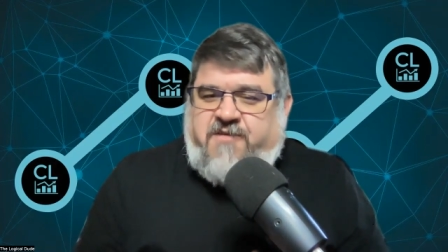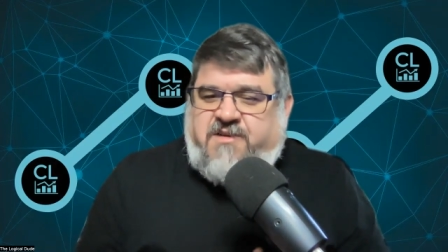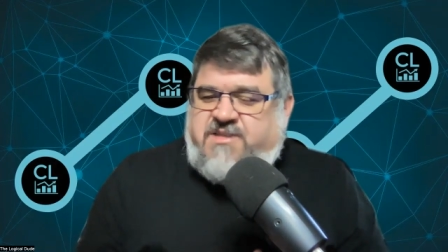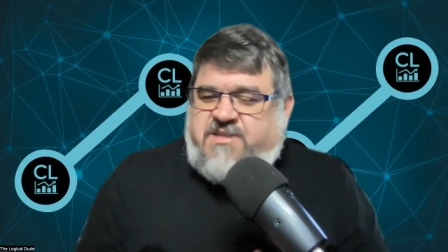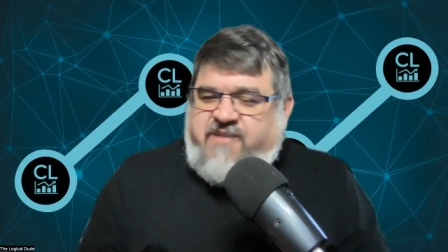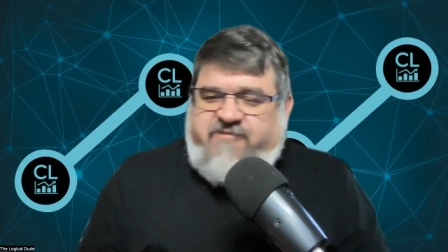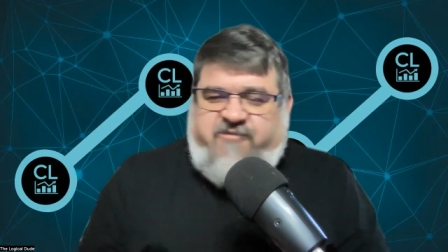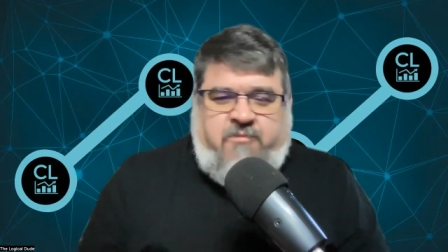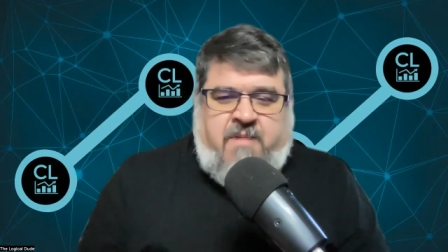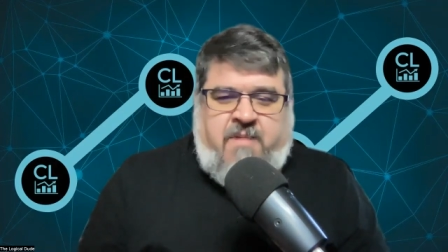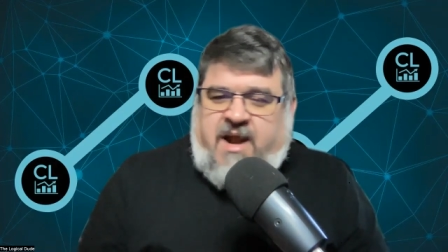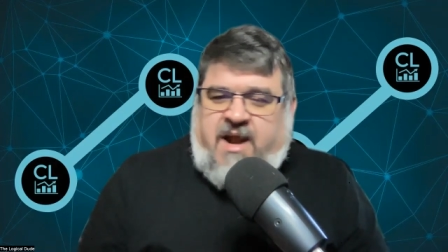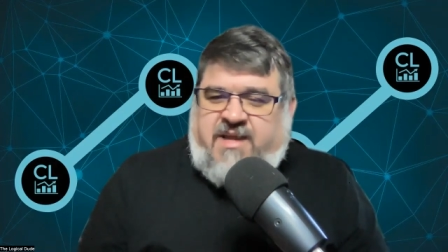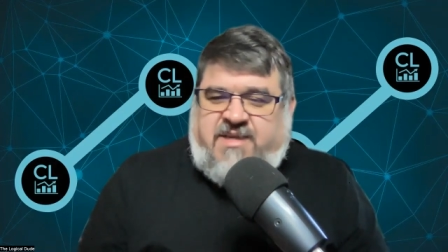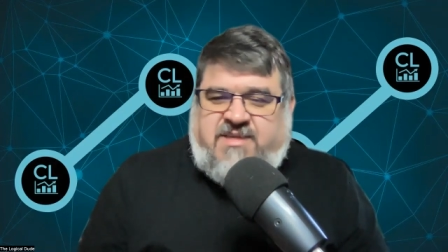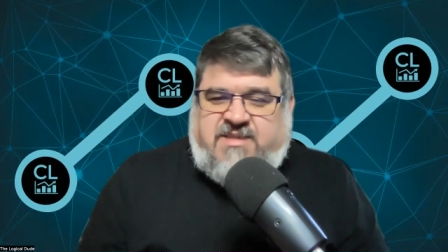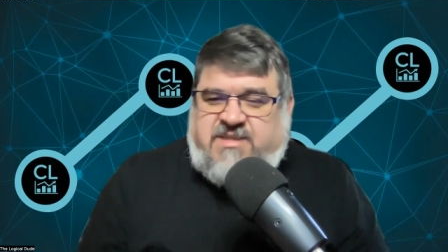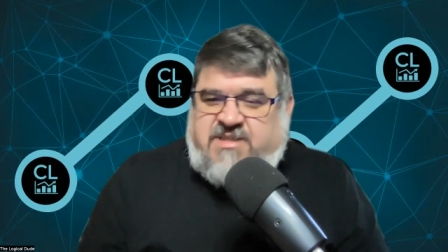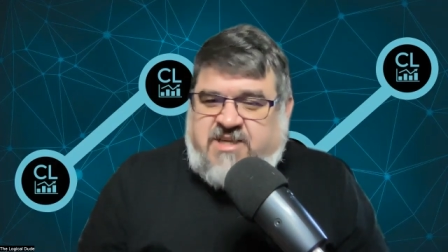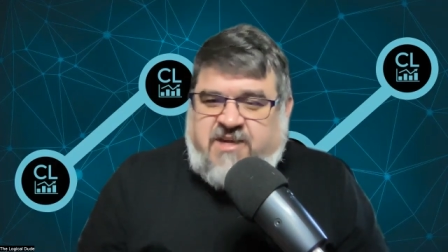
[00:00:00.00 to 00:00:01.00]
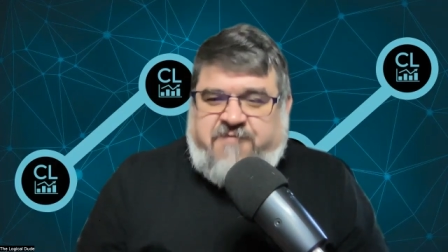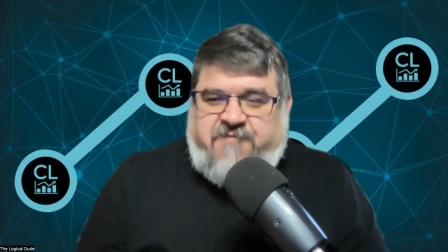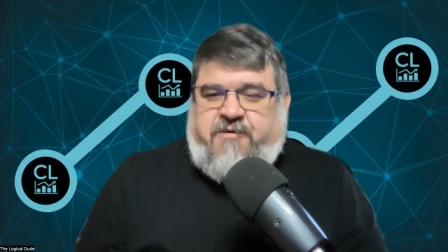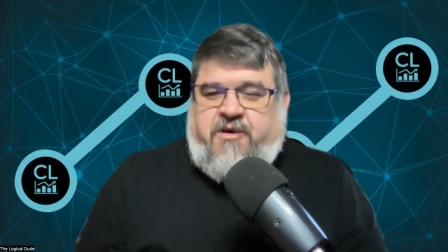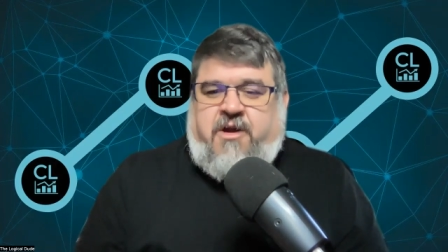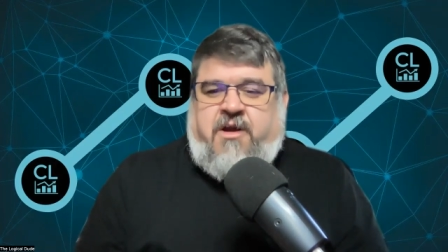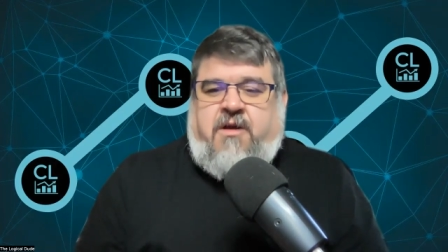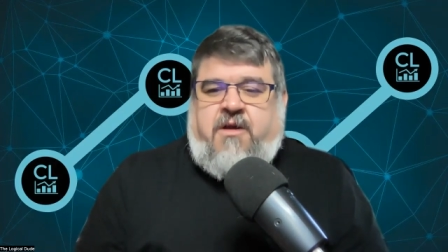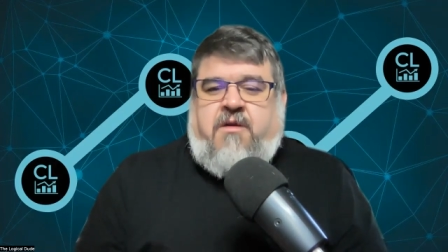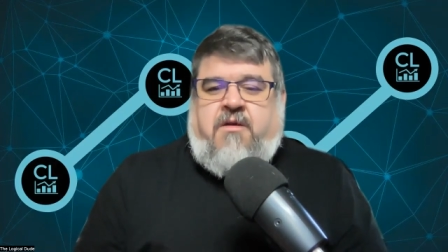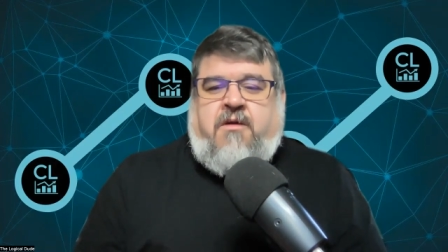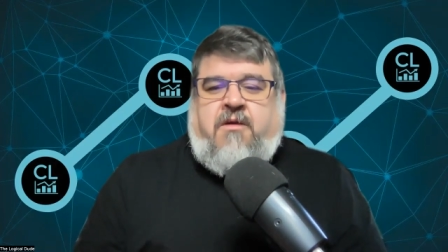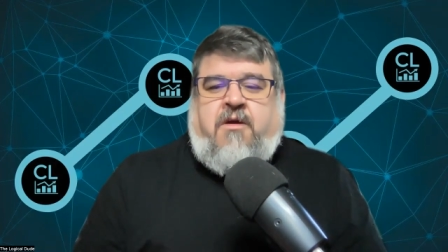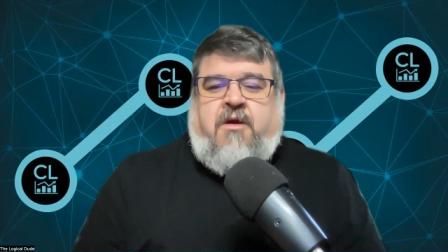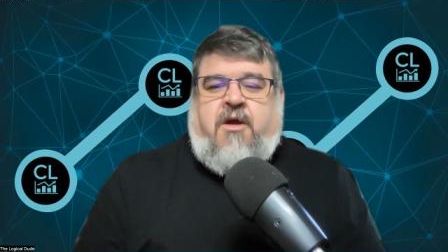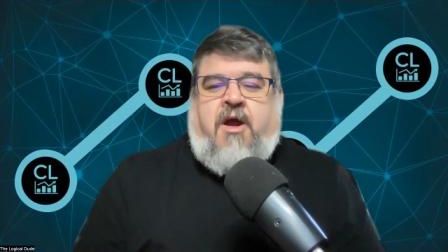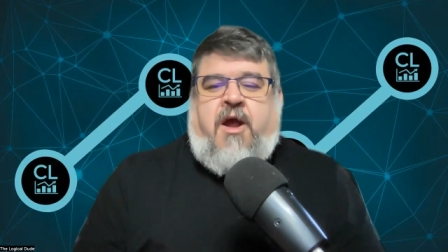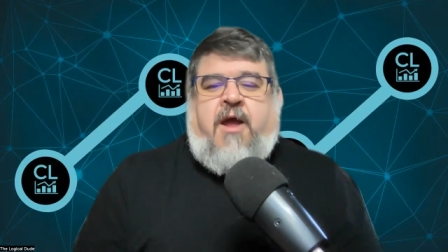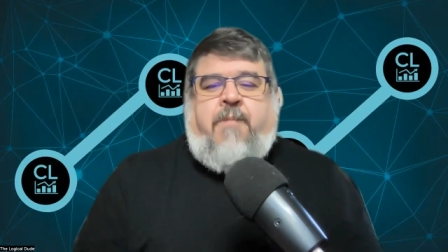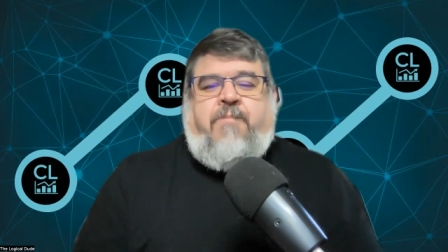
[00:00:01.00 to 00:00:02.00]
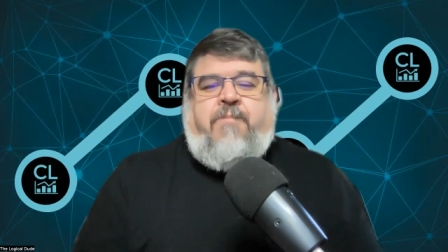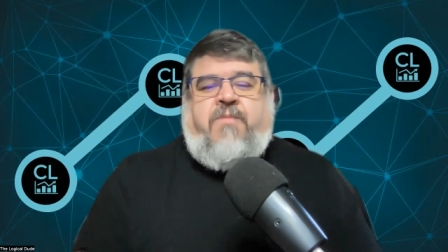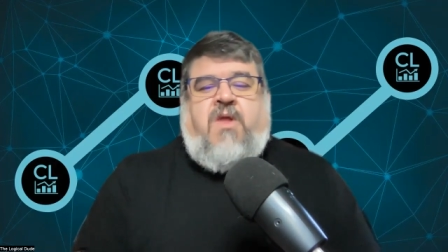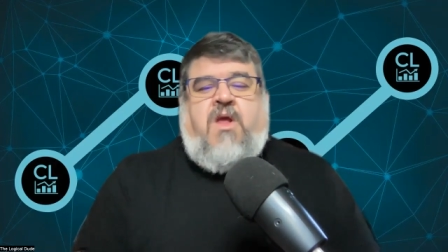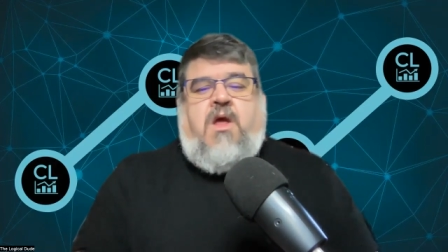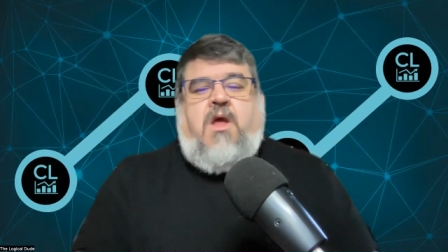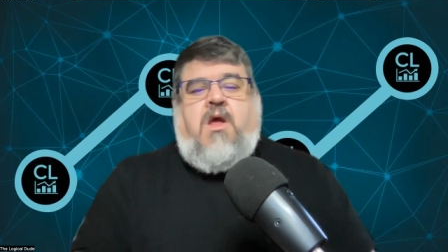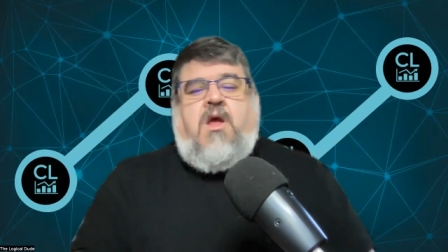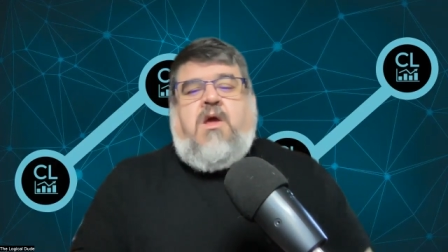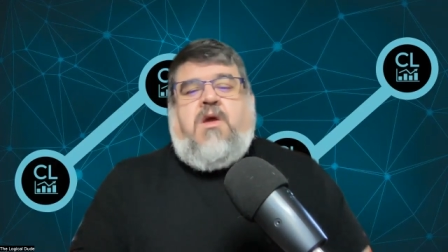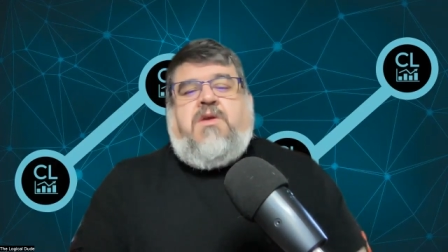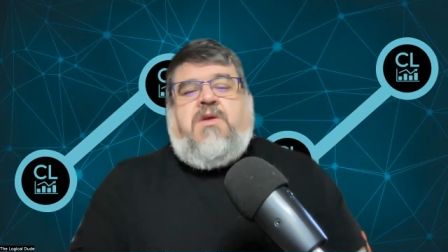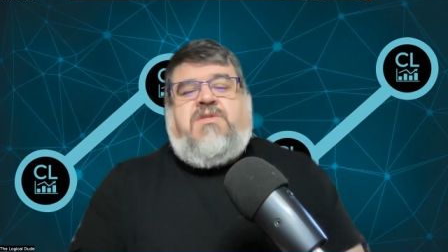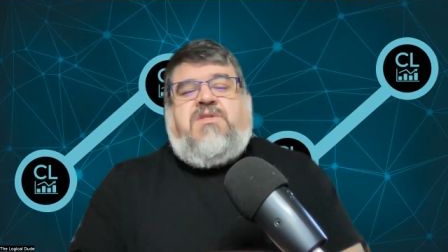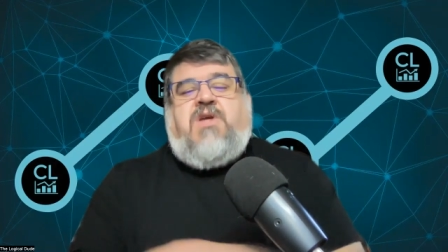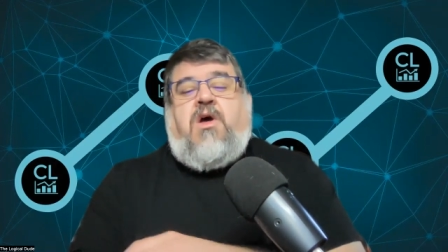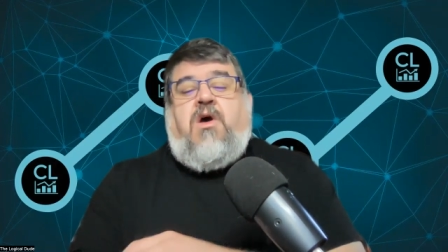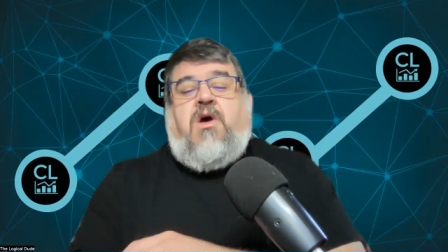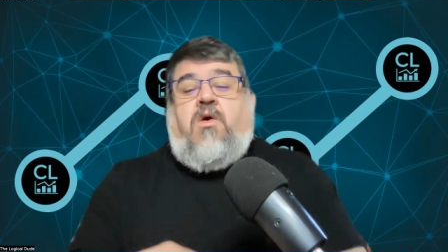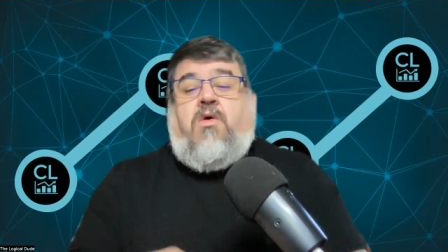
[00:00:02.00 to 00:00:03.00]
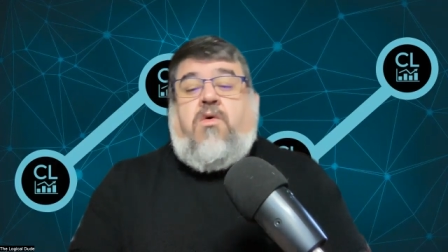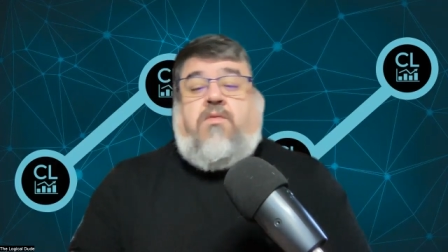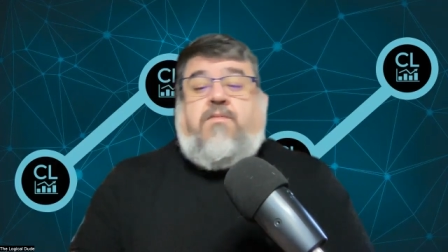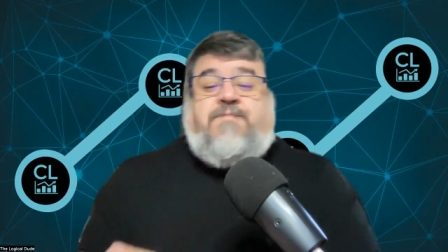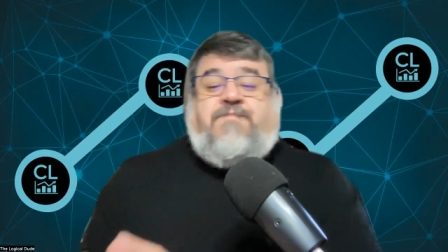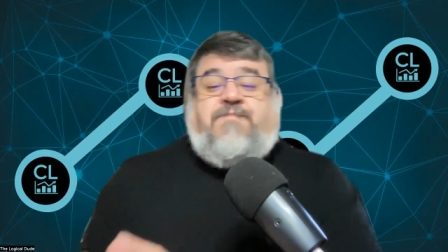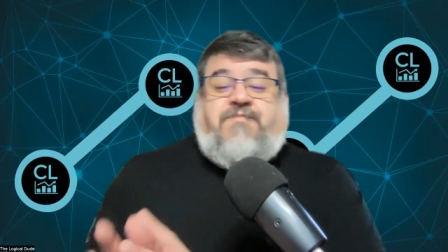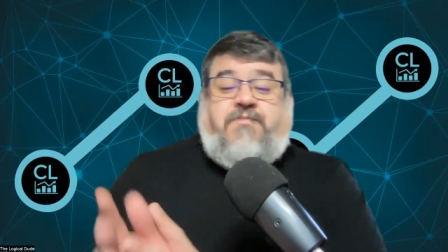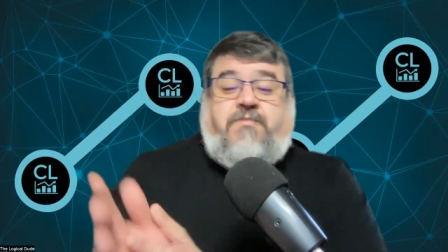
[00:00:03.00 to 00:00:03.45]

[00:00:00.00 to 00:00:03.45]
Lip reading: because everybody's different. All right. So